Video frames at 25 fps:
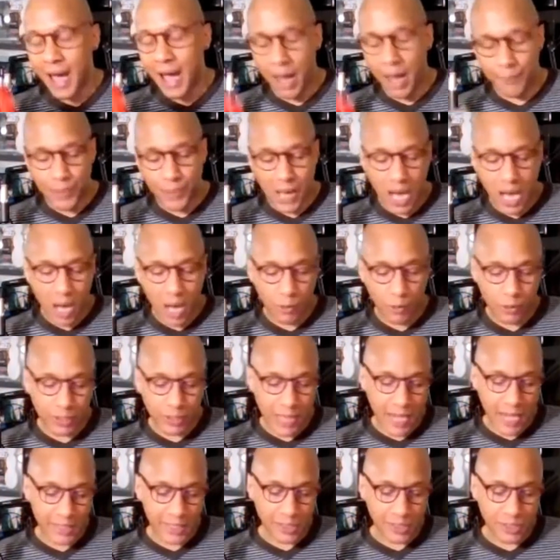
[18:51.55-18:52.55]

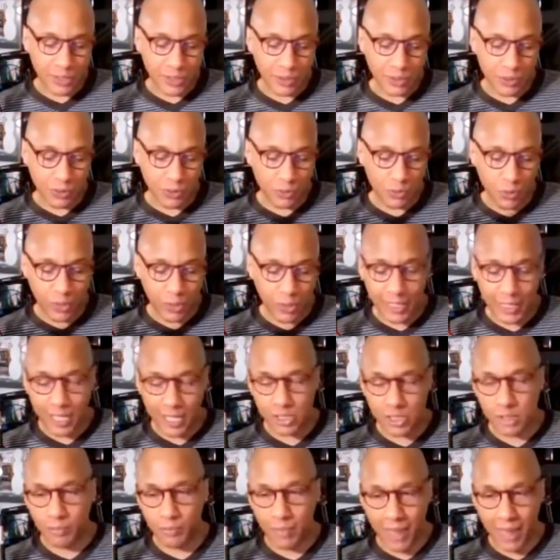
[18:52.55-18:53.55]
IPower 92, you can
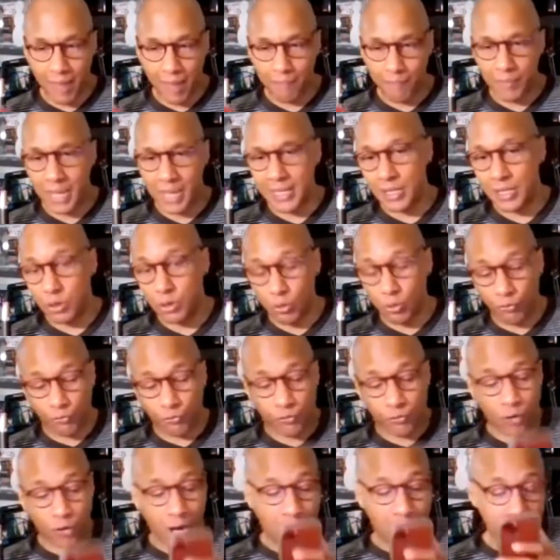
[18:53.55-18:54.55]
catch them Monday through
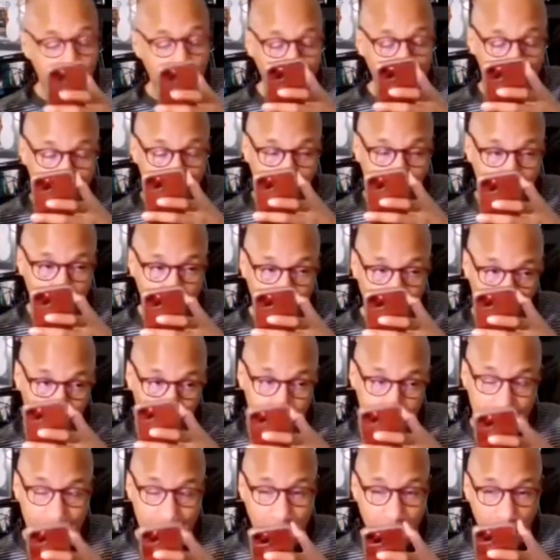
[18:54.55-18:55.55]
Friday from
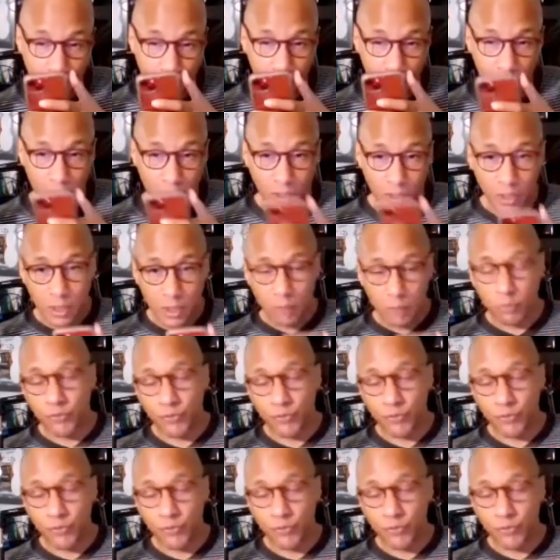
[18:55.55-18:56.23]
3 to 7